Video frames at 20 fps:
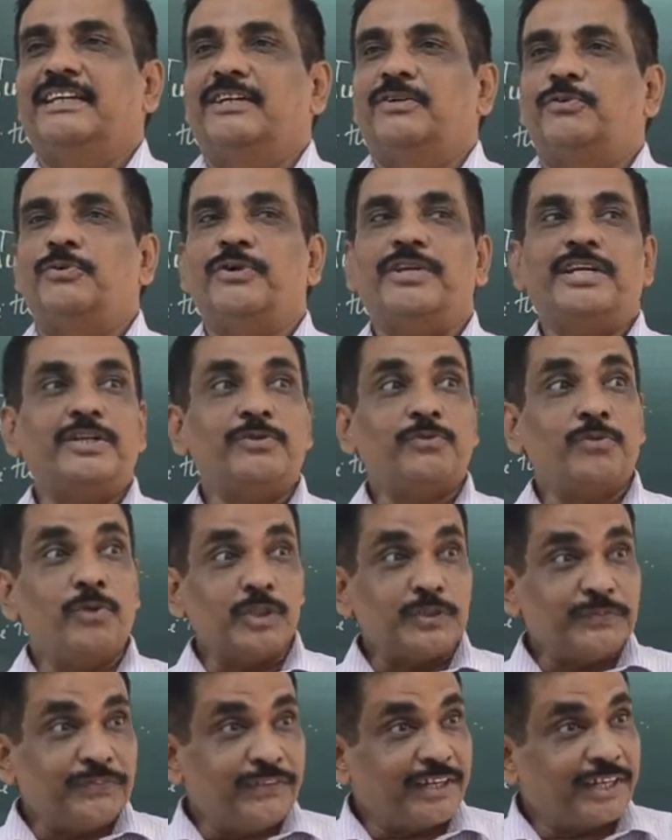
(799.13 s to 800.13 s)
When it
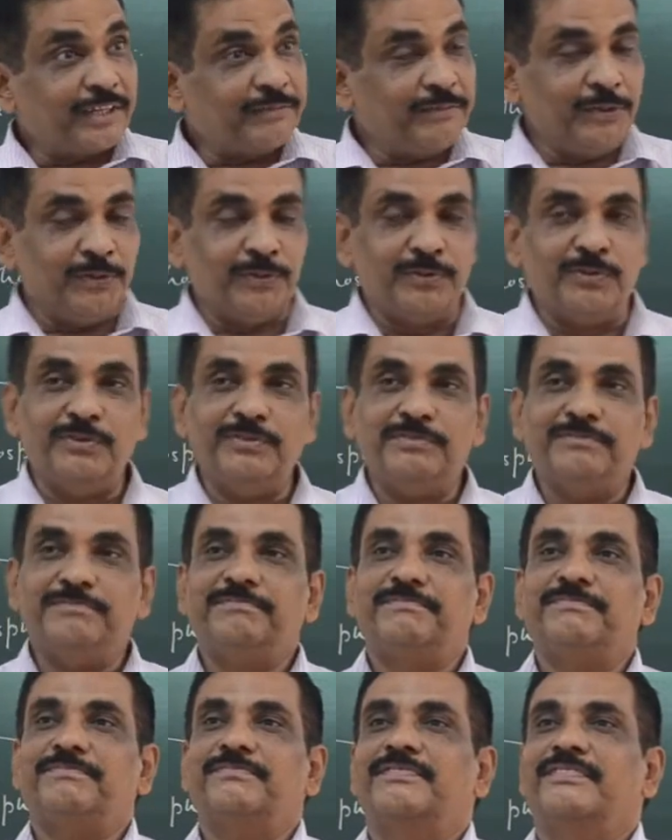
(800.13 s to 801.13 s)
goes for review,
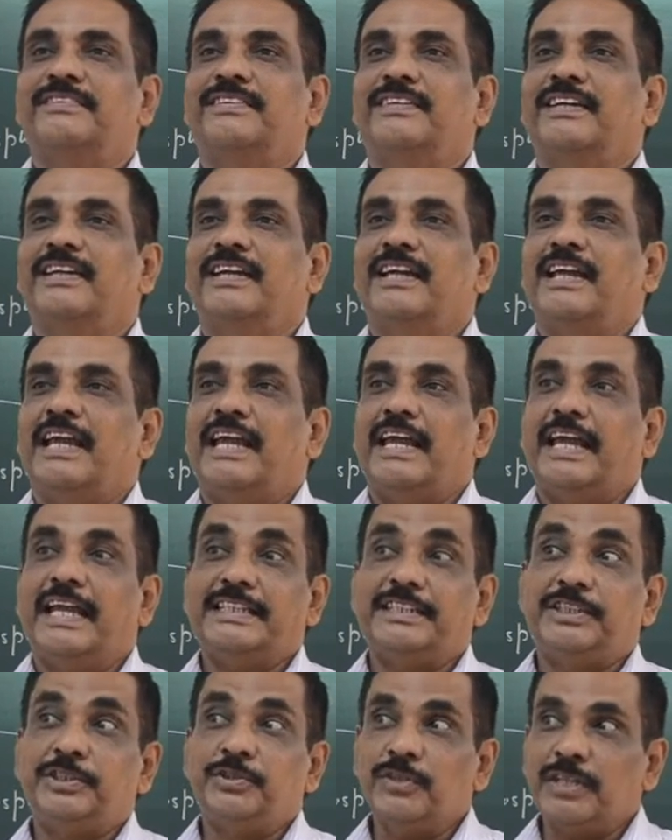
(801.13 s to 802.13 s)
a
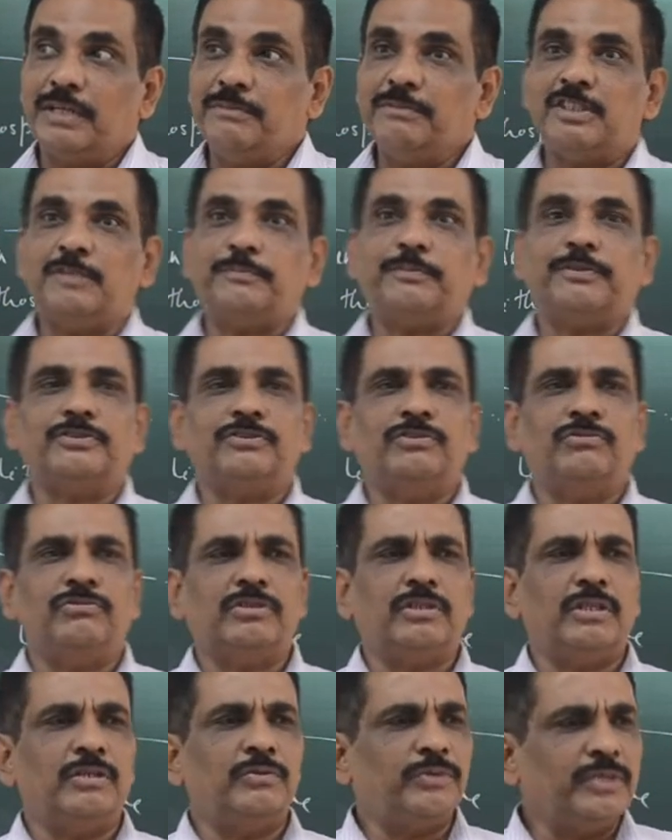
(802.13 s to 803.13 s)
geochemistry person will
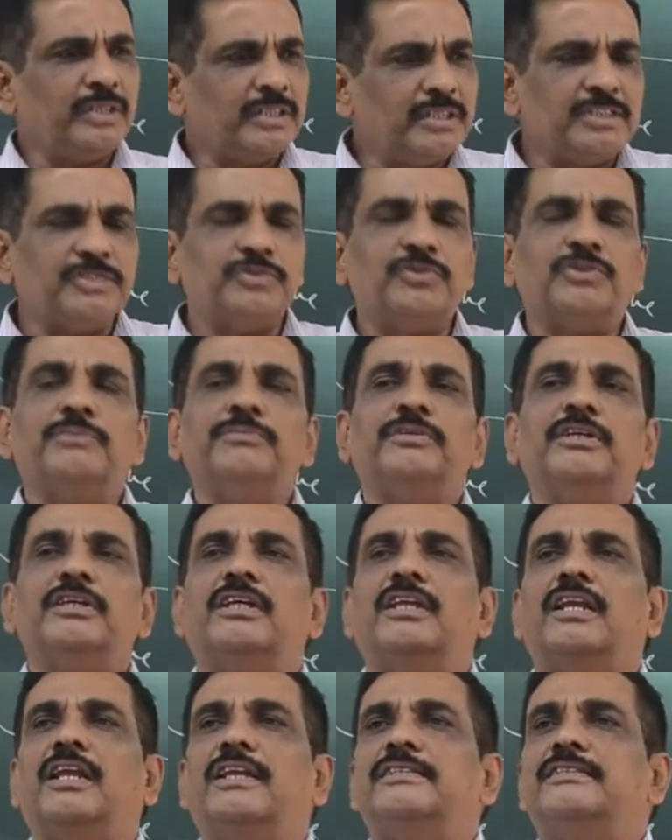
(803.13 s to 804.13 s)
tell where is the geochemical
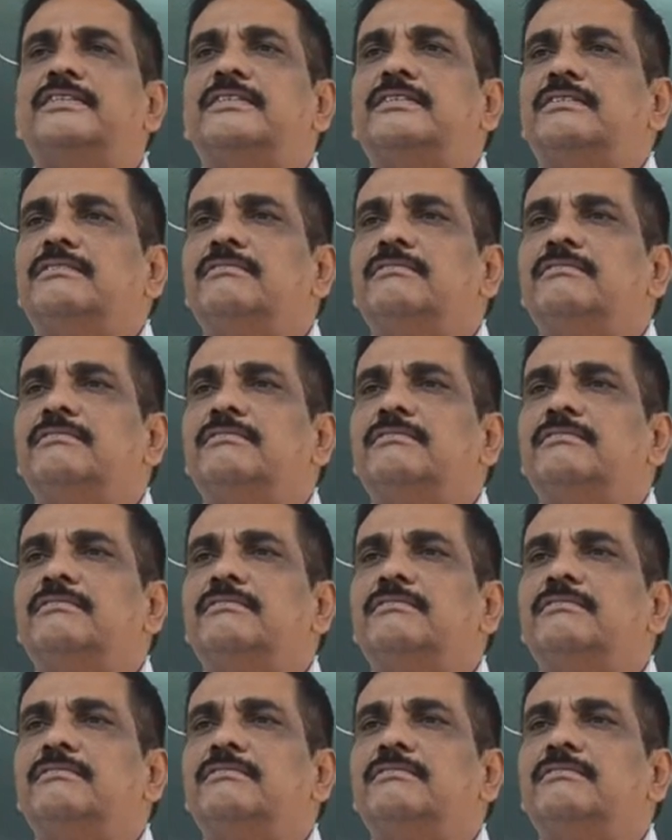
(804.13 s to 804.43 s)
analysis.